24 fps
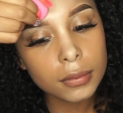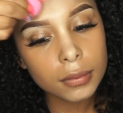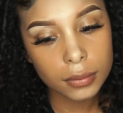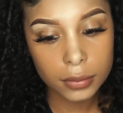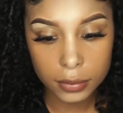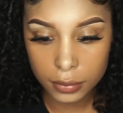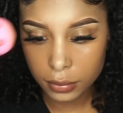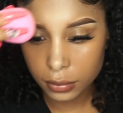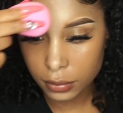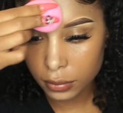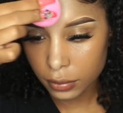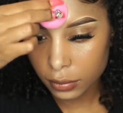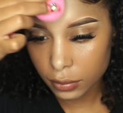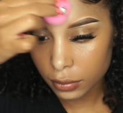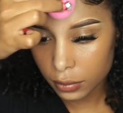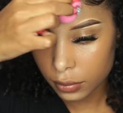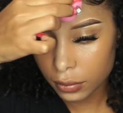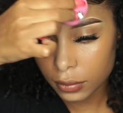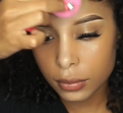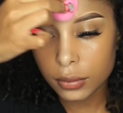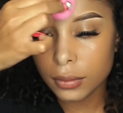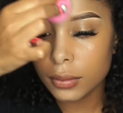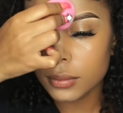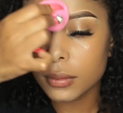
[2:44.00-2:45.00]

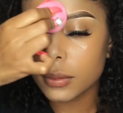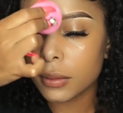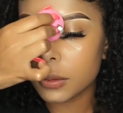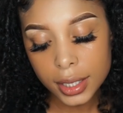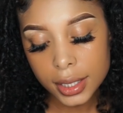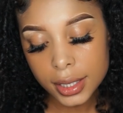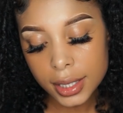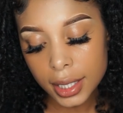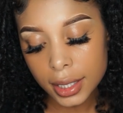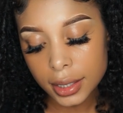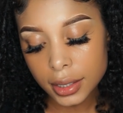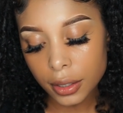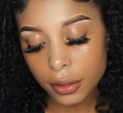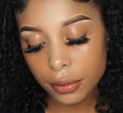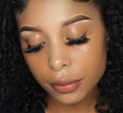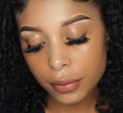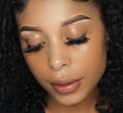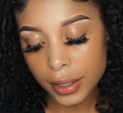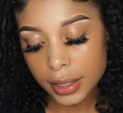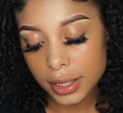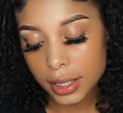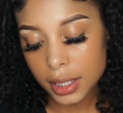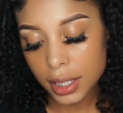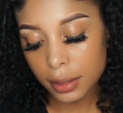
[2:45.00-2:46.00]
I'm going to take the
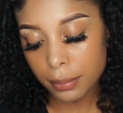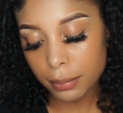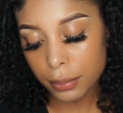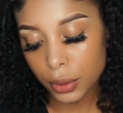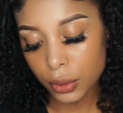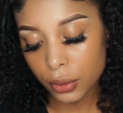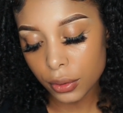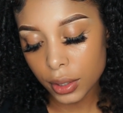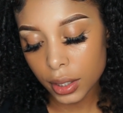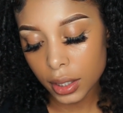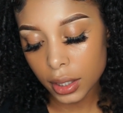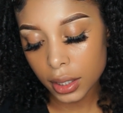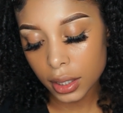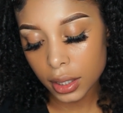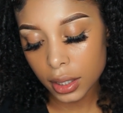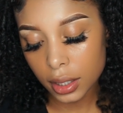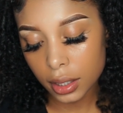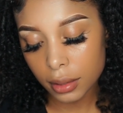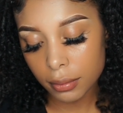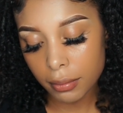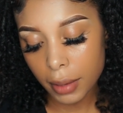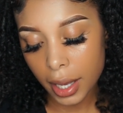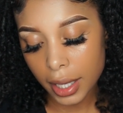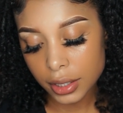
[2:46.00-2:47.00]
Fenty
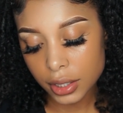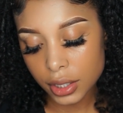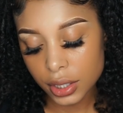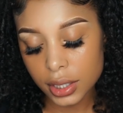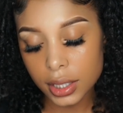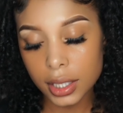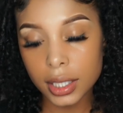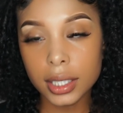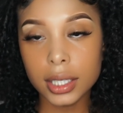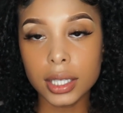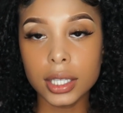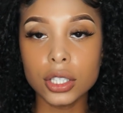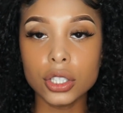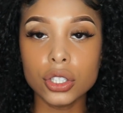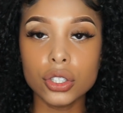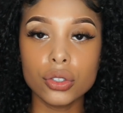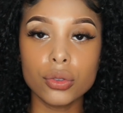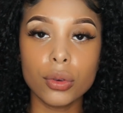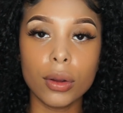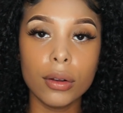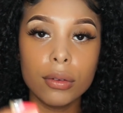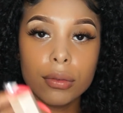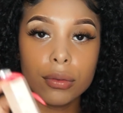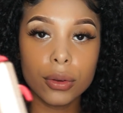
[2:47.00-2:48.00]
Beauty Matchstick in
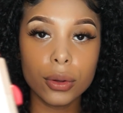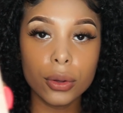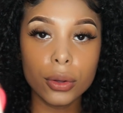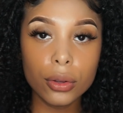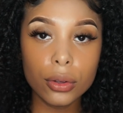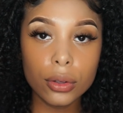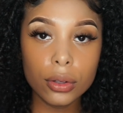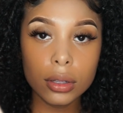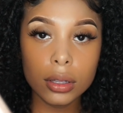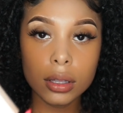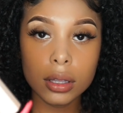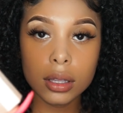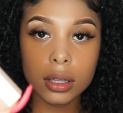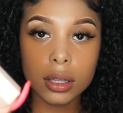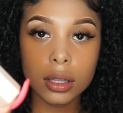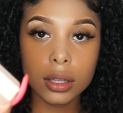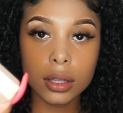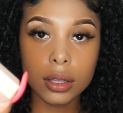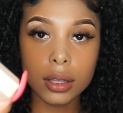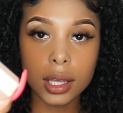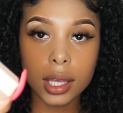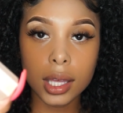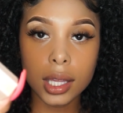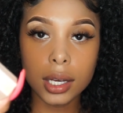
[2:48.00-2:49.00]
Truffle
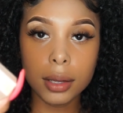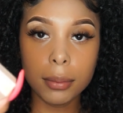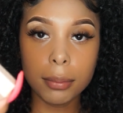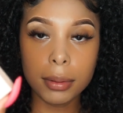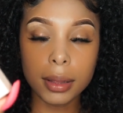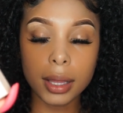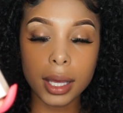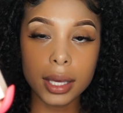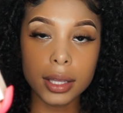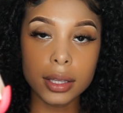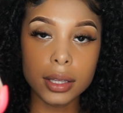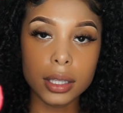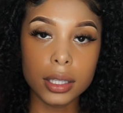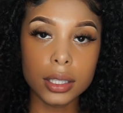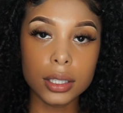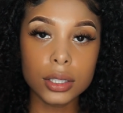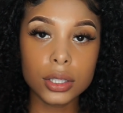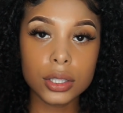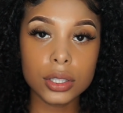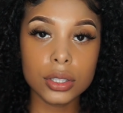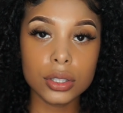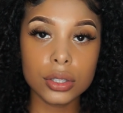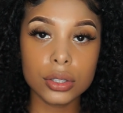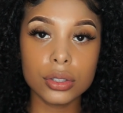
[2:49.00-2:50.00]
and apply
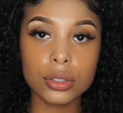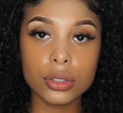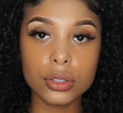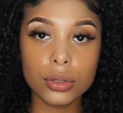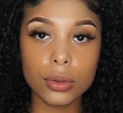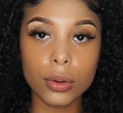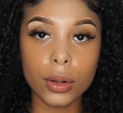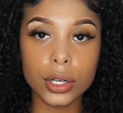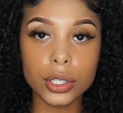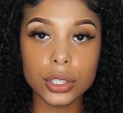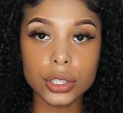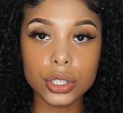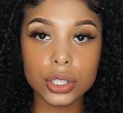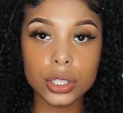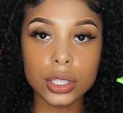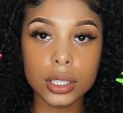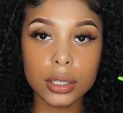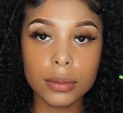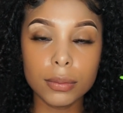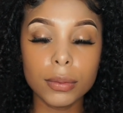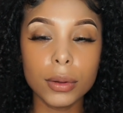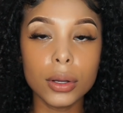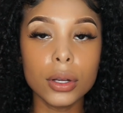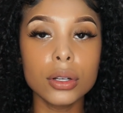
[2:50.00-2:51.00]
this to our
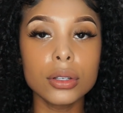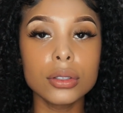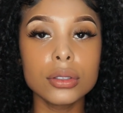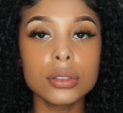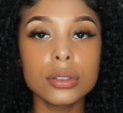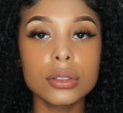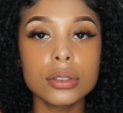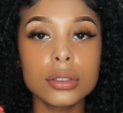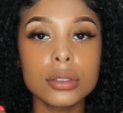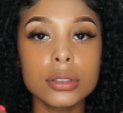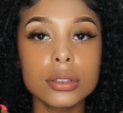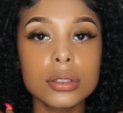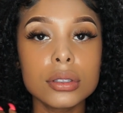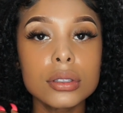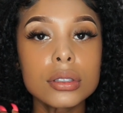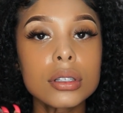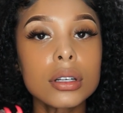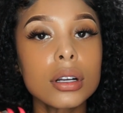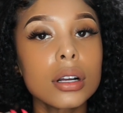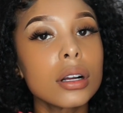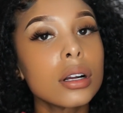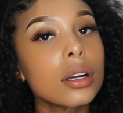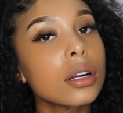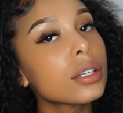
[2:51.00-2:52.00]
cheekbones,
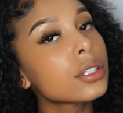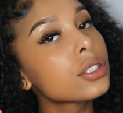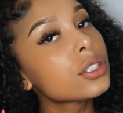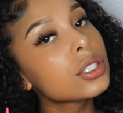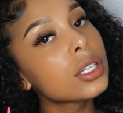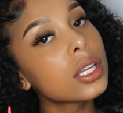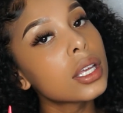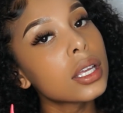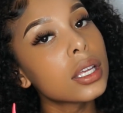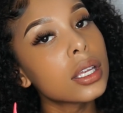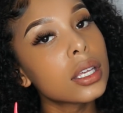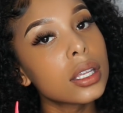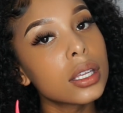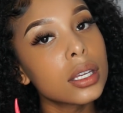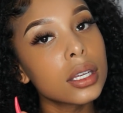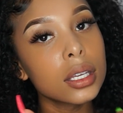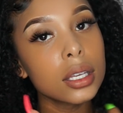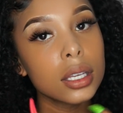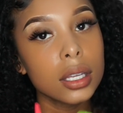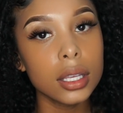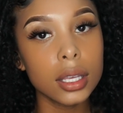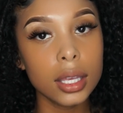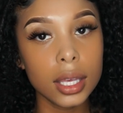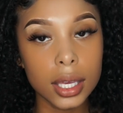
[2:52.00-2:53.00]
our
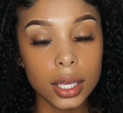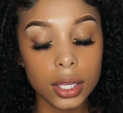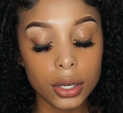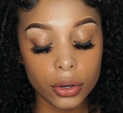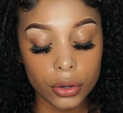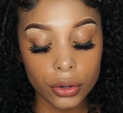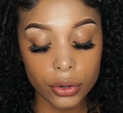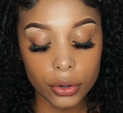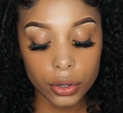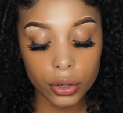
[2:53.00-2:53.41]
chin, and our